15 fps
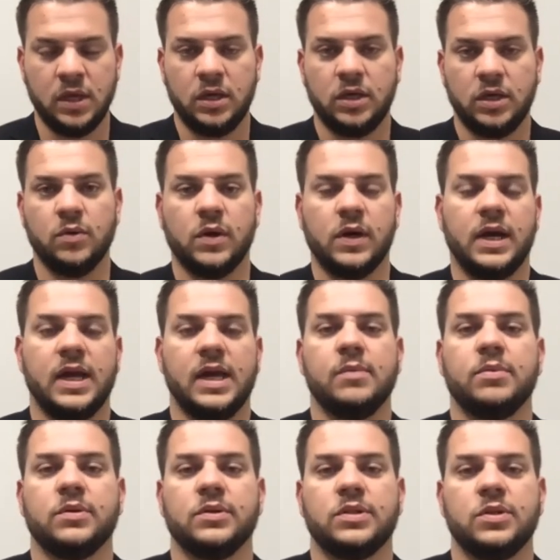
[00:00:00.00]
you are
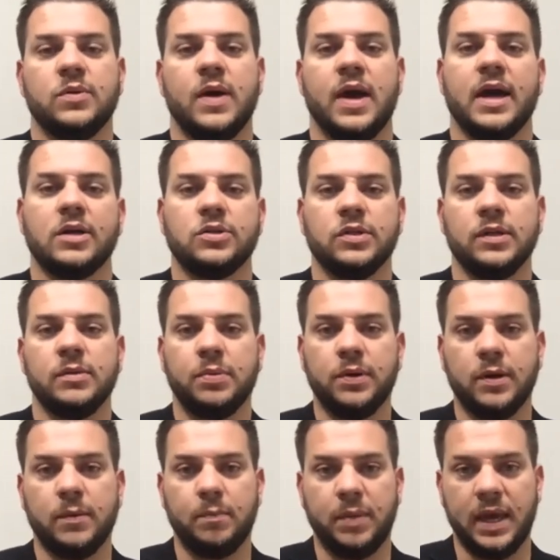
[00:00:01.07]
able to actually put
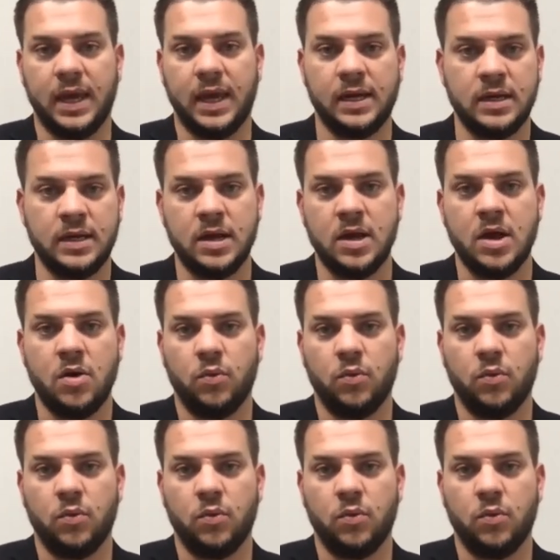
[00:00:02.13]
a pin